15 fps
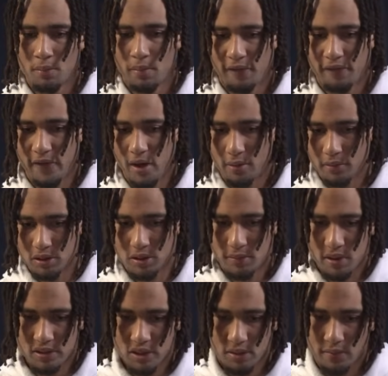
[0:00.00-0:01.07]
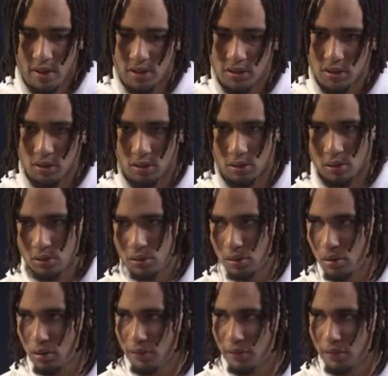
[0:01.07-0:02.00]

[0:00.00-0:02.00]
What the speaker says: my family to my teammates to